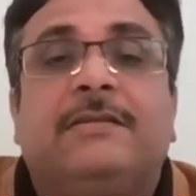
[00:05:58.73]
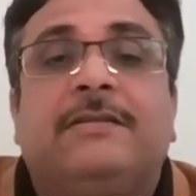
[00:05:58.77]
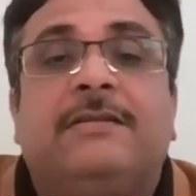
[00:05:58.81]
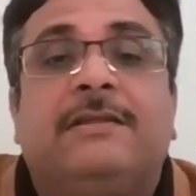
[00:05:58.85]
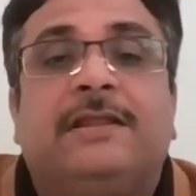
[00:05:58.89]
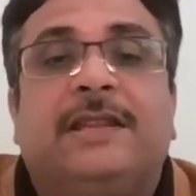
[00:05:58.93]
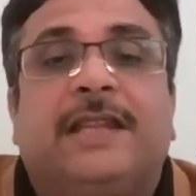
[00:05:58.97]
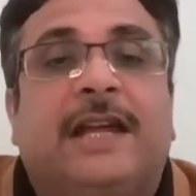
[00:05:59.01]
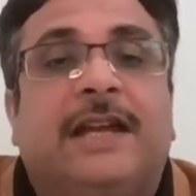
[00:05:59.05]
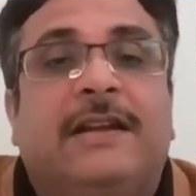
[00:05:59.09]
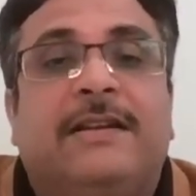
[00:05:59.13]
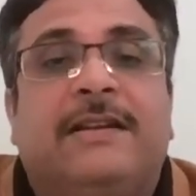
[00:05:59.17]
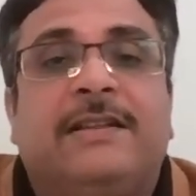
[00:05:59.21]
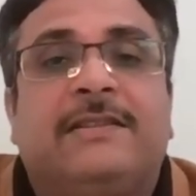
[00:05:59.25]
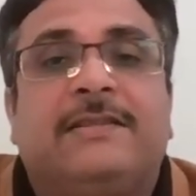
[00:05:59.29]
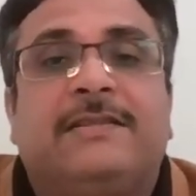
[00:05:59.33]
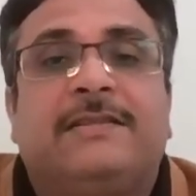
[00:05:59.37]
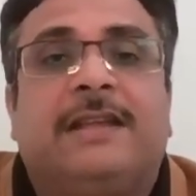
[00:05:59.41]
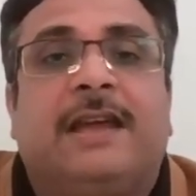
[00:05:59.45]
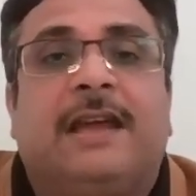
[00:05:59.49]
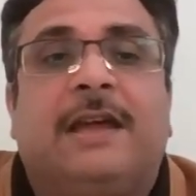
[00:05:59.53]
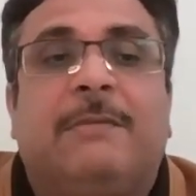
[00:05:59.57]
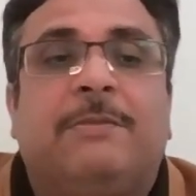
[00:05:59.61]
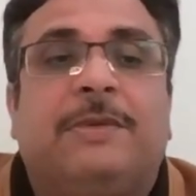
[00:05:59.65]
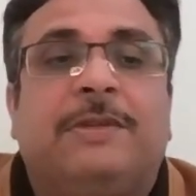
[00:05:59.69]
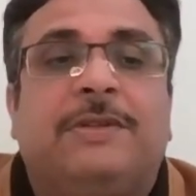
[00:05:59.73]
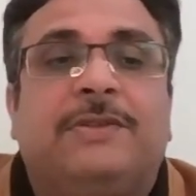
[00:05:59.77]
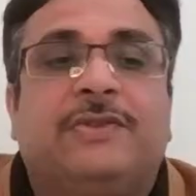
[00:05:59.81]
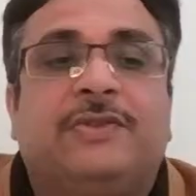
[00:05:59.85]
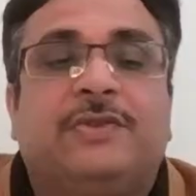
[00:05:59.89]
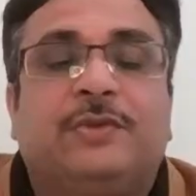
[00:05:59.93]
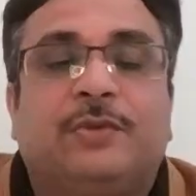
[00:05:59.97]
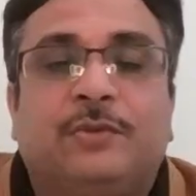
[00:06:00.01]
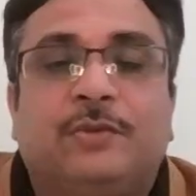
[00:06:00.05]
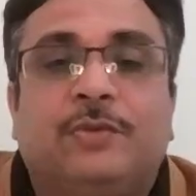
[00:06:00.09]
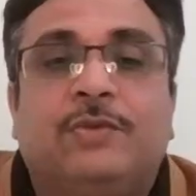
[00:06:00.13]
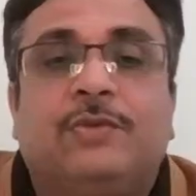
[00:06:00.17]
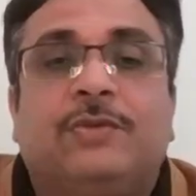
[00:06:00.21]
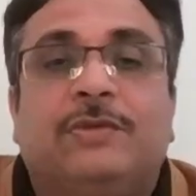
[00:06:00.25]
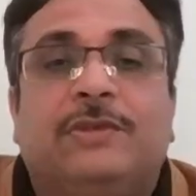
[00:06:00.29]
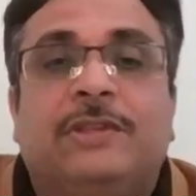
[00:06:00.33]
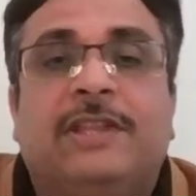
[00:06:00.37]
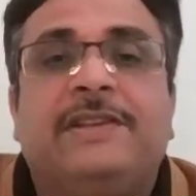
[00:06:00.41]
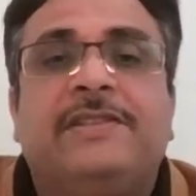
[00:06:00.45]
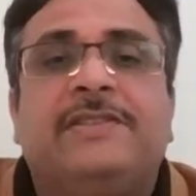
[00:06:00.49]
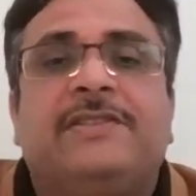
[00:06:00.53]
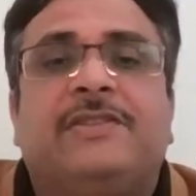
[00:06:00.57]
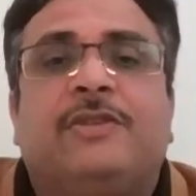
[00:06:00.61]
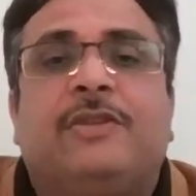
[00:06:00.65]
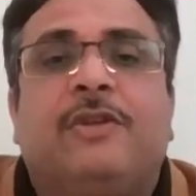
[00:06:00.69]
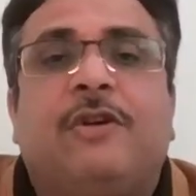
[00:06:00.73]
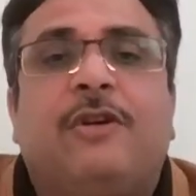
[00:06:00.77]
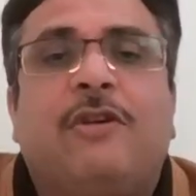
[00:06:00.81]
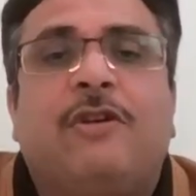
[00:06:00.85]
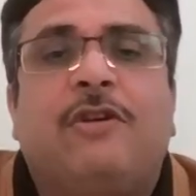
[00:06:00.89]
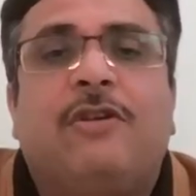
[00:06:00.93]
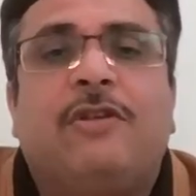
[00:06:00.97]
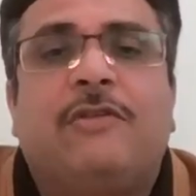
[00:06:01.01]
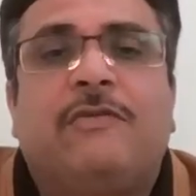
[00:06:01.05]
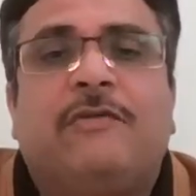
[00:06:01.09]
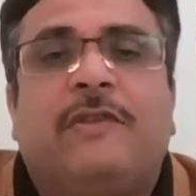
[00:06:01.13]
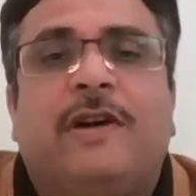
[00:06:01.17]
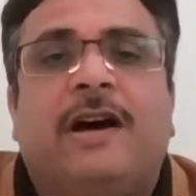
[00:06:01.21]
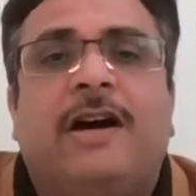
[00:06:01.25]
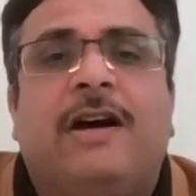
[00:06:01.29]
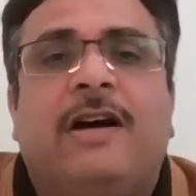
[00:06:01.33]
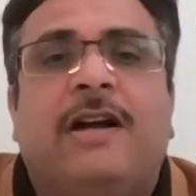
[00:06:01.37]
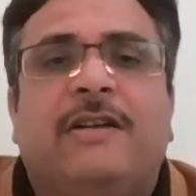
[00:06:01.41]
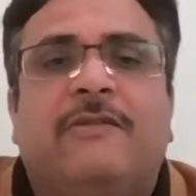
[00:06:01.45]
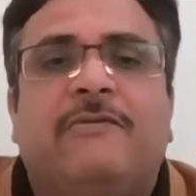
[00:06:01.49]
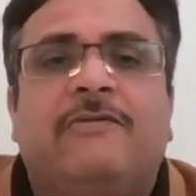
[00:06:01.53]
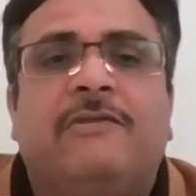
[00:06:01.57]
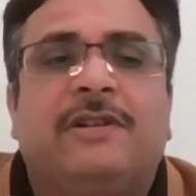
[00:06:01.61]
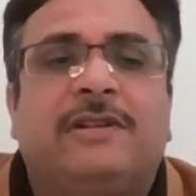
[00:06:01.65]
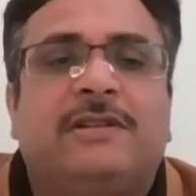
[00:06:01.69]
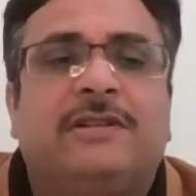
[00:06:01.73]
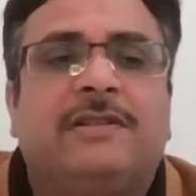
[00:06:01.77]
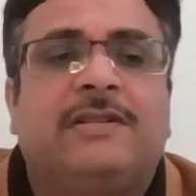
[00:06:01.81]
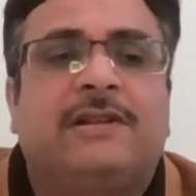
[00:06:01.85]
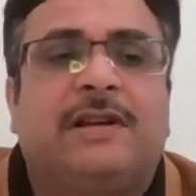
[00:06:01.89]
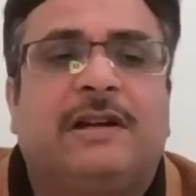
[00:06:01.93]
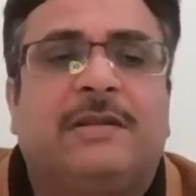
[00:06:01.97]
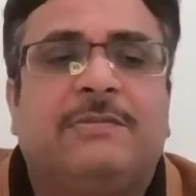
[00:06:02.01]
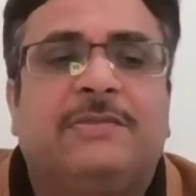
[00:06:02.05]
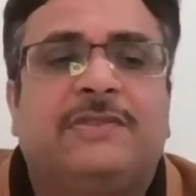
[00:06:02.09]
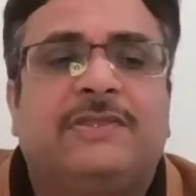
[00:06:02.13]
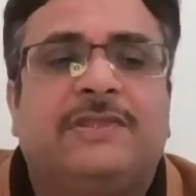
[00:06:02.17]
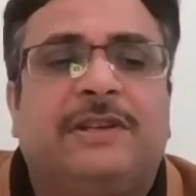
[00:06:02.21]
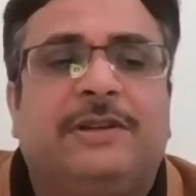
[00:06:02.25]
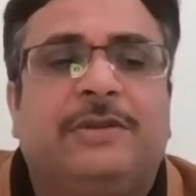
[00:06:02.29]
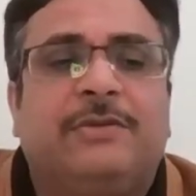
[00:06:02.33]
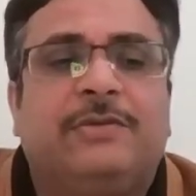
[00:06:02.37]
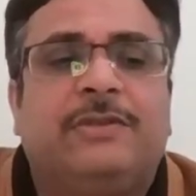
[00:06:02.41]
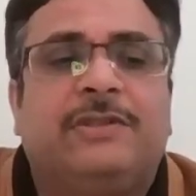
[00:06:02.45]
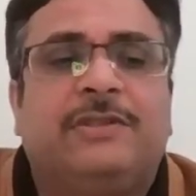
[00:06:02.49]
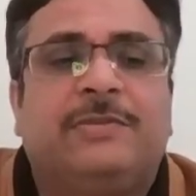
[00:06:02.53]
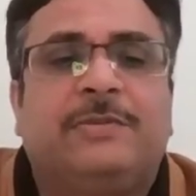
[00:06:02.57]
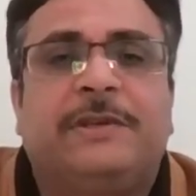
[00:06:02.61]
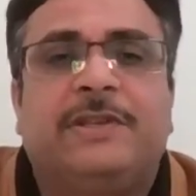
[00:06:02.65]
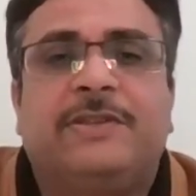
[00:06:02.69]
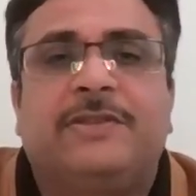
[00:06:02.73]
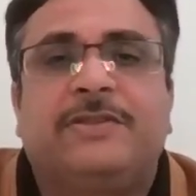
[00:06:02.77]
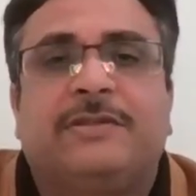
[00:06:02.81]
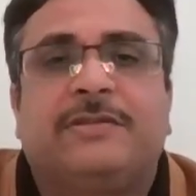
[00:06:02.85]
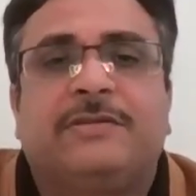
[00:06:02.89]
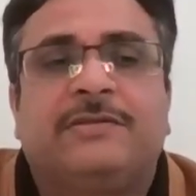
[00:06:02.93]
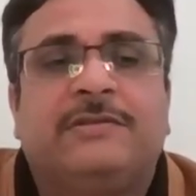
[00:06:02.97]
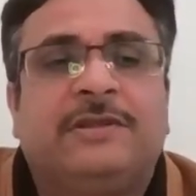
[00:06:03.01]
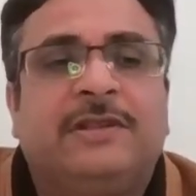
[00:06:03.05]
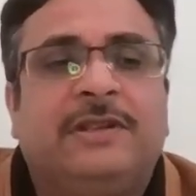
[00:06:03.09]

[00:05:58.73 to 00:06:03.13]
That doesn't happen. So there is a lot of hard work comes into this picture.